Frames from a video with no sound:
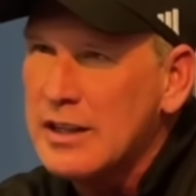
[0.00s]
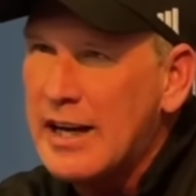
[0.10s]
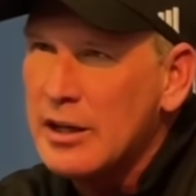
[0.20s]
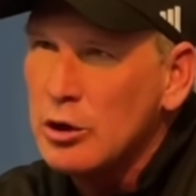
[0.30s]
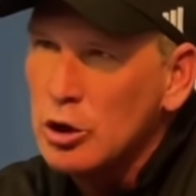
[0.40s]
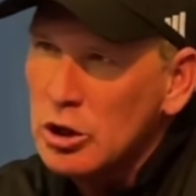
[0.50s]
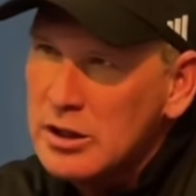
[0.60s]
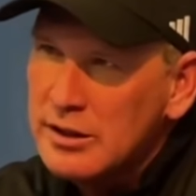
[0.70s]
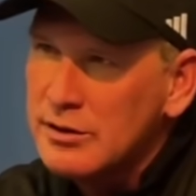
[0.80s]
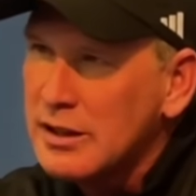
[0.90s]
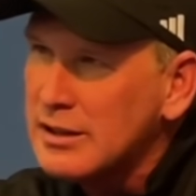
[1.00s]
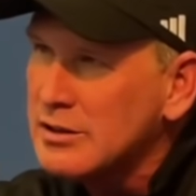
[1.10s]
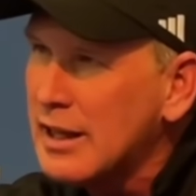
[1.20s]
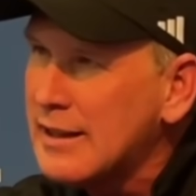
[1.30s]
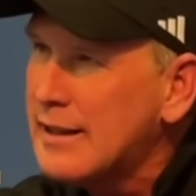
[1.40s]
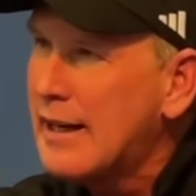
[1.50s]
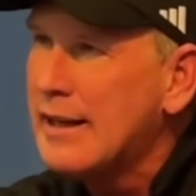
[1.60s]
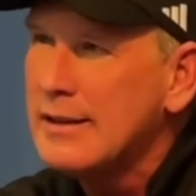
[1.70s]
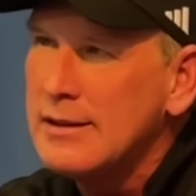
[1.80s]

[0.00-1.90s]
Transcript: kind of look and things like that,